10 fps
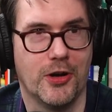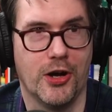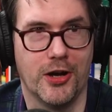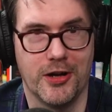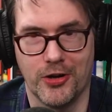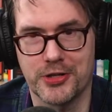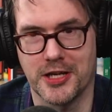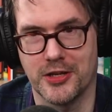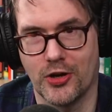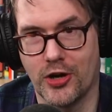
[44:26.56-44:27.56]
uh,
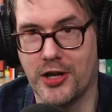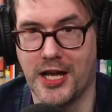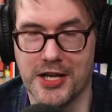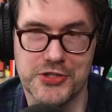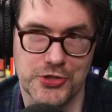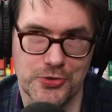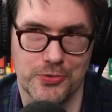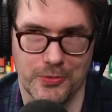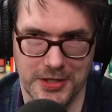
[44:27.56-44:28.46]
okay, as you,